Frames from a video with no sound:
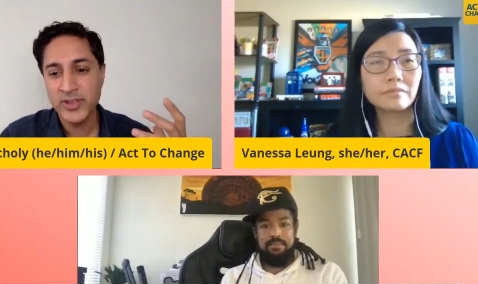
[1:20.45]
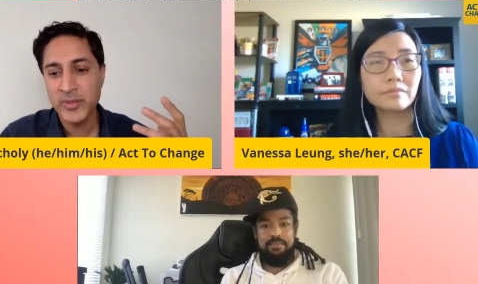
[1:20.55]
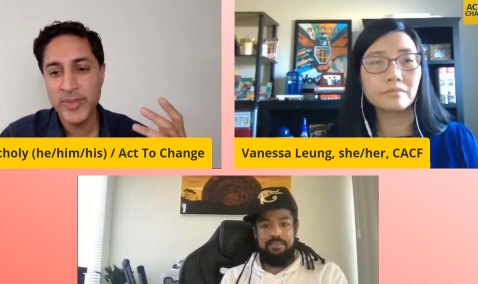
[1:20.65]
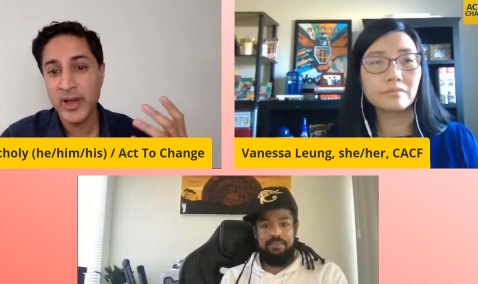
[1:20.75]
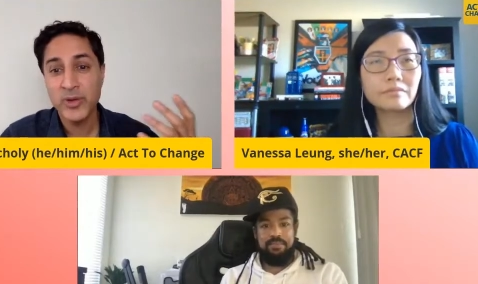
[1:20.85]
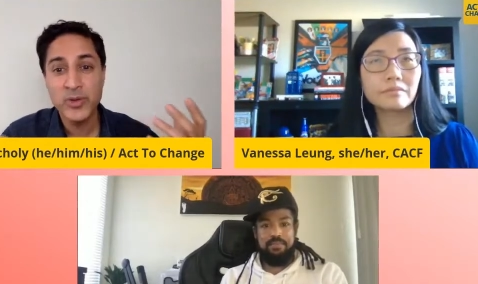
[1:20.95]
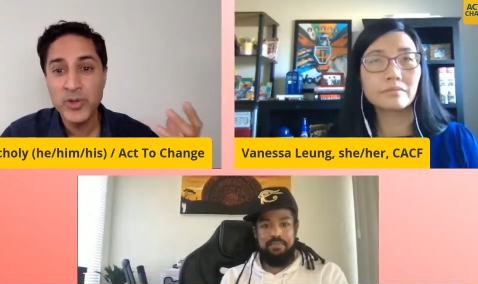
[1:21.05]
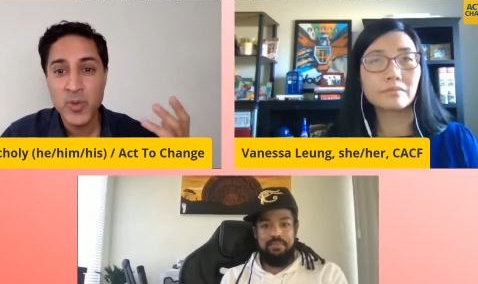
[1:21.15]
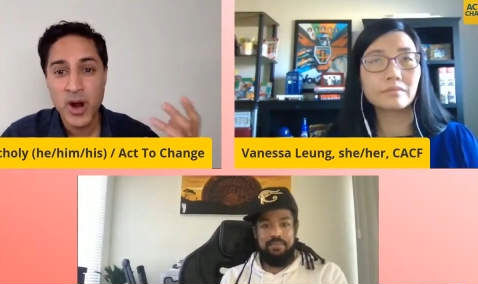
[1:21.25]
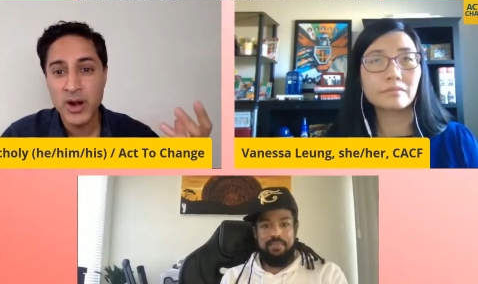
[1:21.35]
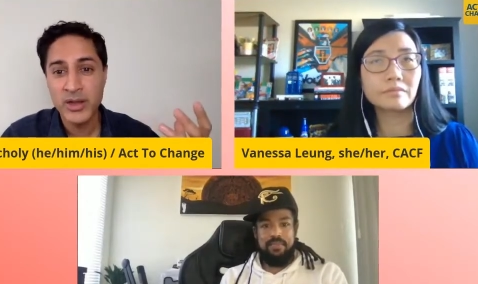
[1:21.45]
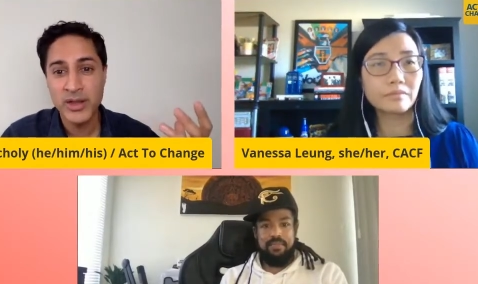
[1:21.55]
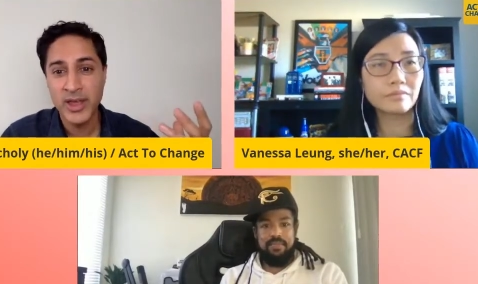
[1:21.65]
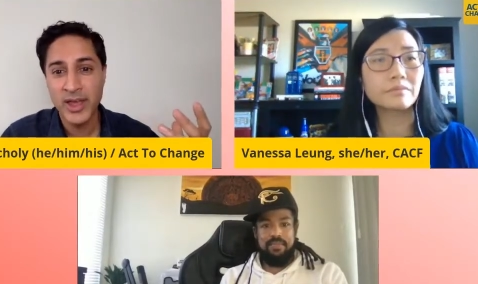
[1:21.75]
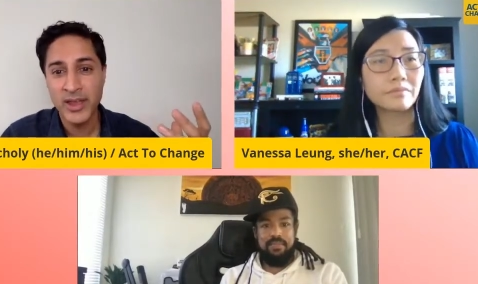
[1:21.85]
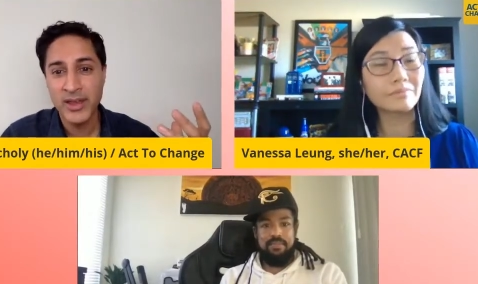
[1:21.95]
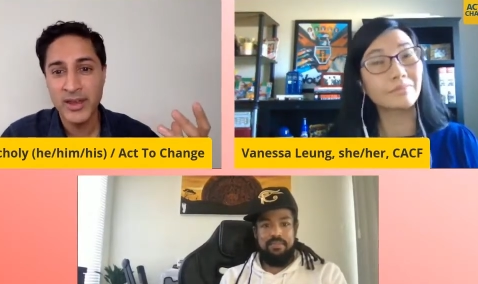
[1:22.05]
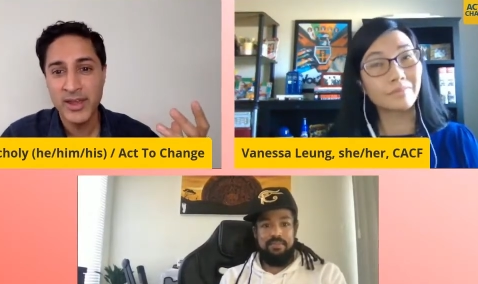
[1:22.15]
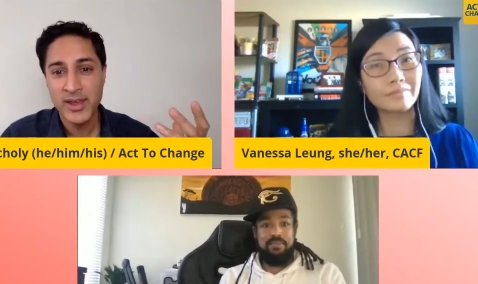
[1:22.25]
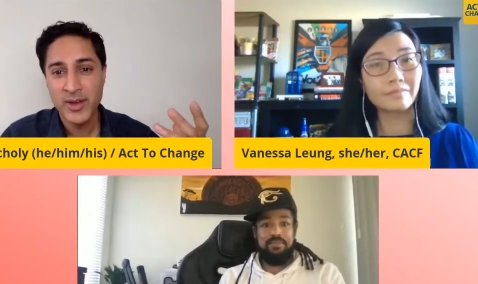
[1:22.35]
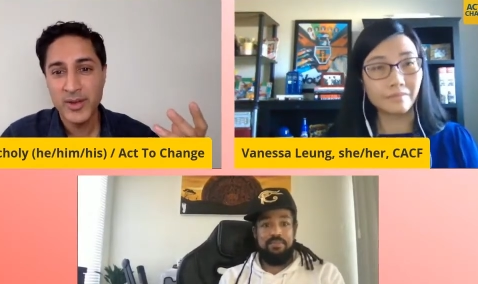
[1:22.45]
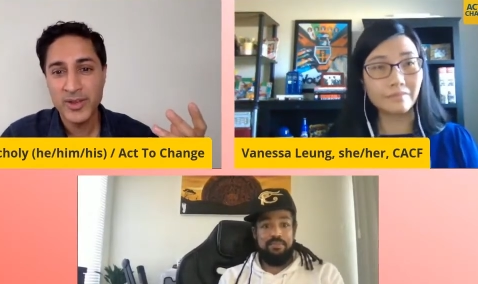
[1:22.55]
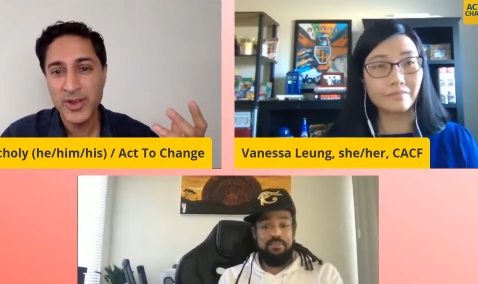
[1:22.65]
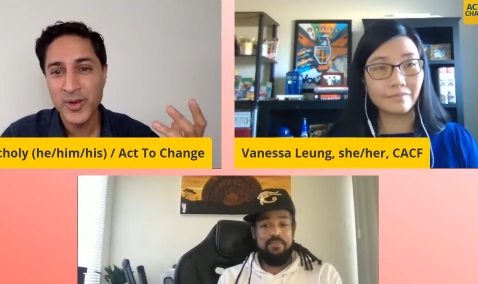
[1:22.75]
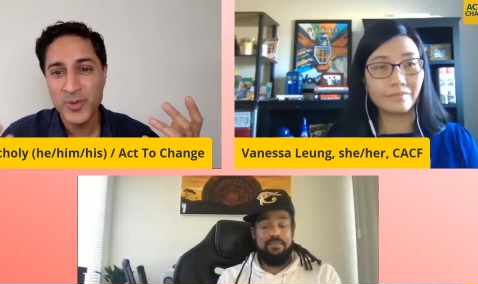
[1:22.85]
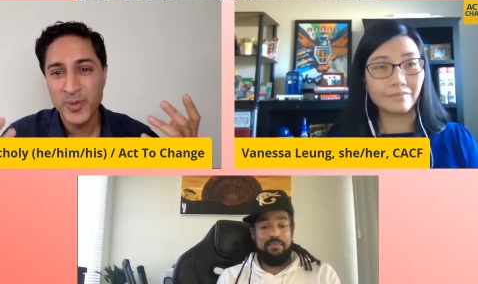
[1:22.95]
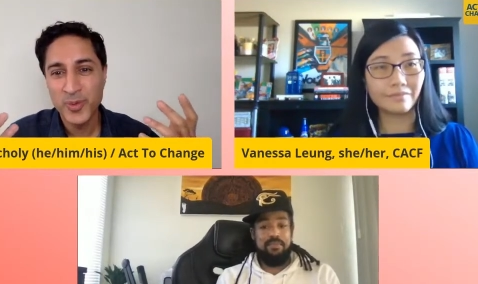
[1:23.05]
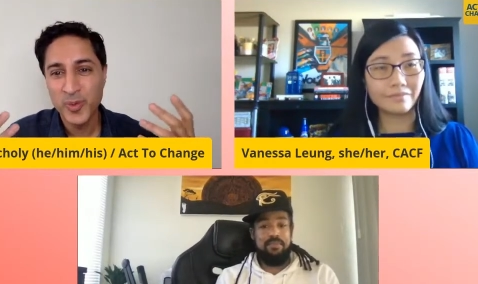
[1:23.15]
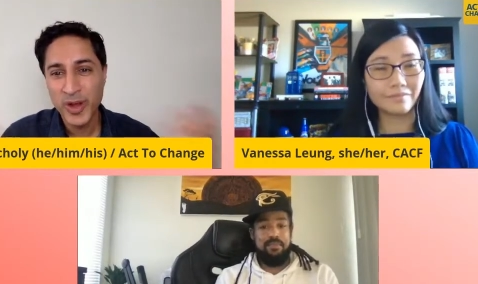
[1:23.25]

Speaker 1: just a little bit about who you are and and you know